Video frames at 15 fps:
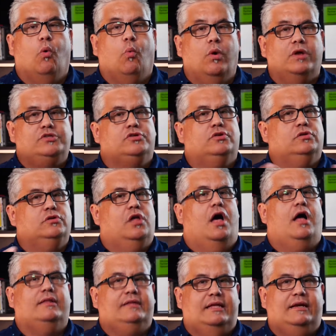Once you're
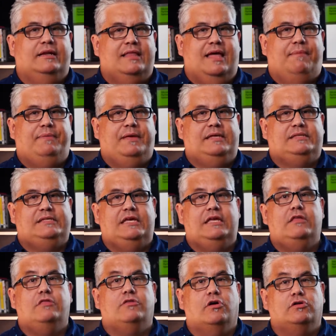logged into that
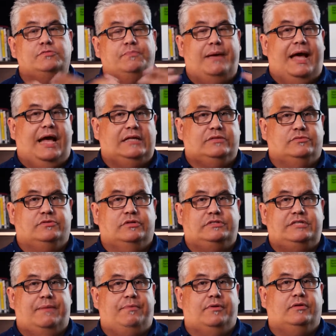PC, those passwords are
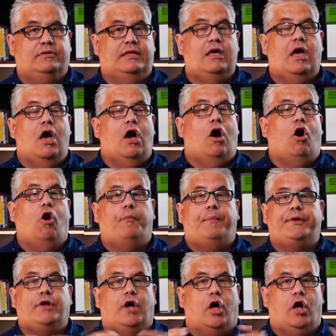typically
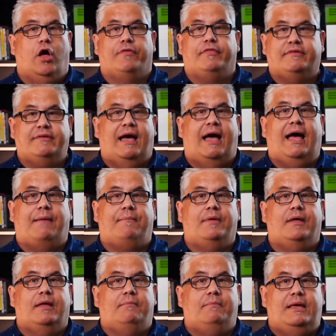open all the time.
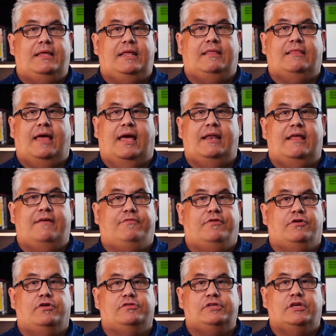Meaning that if you're
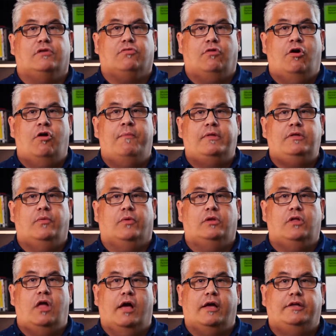using Chrome and you want
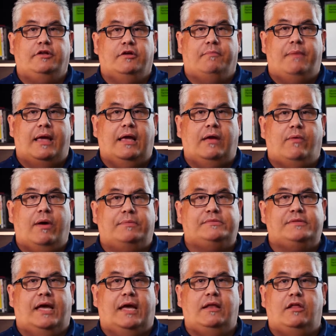to log into your banking
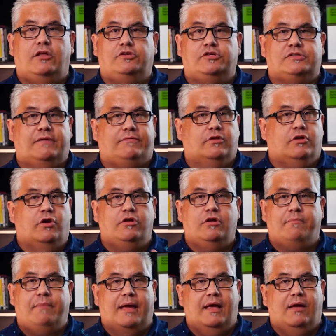website, you just have to go to your
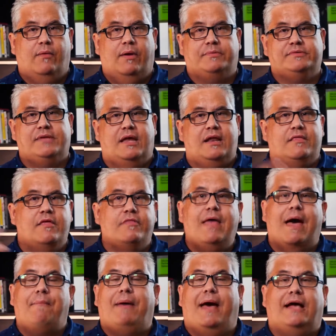banking website and then
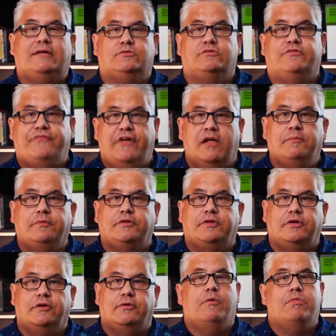that password is available to
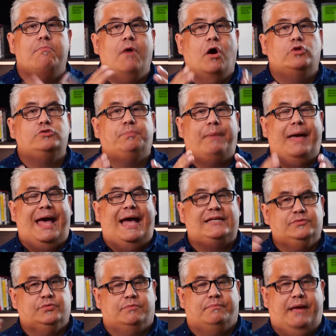you. With most
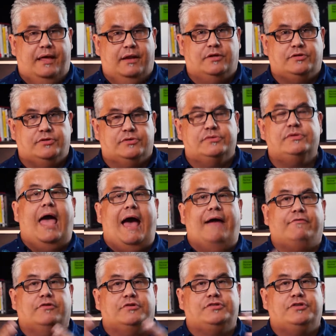password managers,
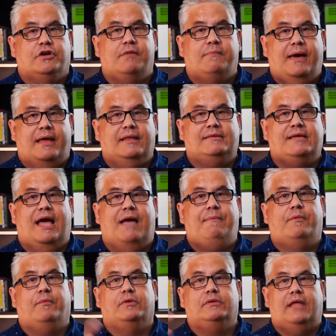after a certain amount of time,
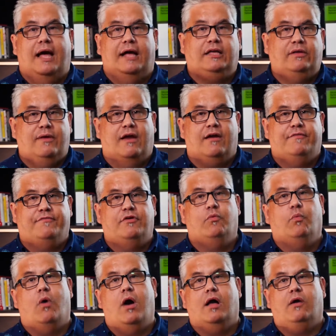it will lock you out. If you
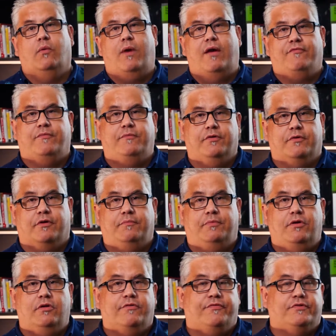walk away from your
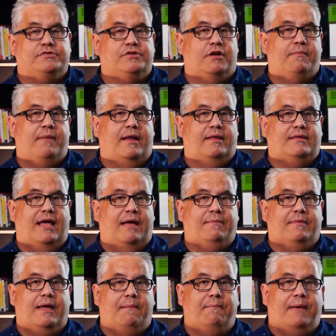computer for a certain amount of time,
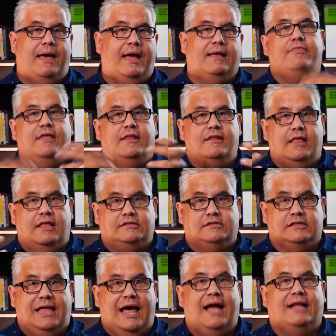come back, then it's
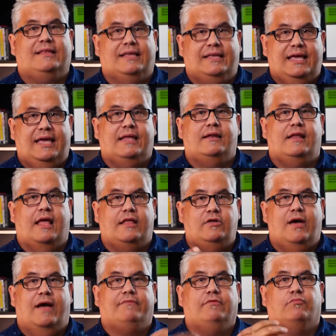locked again and
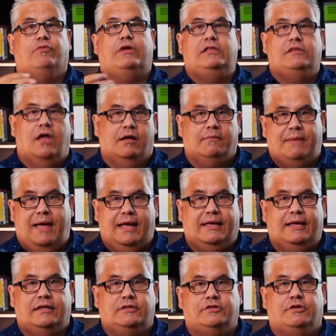you have to re-log back
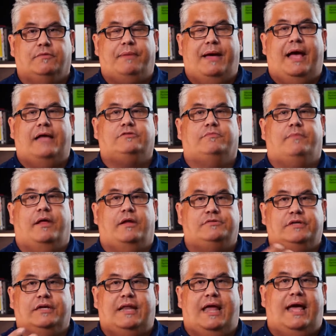into your password manager
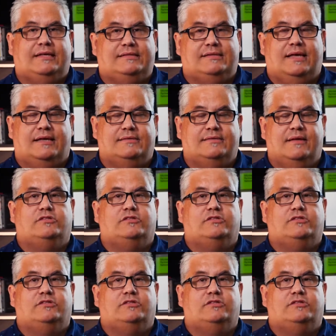to get access.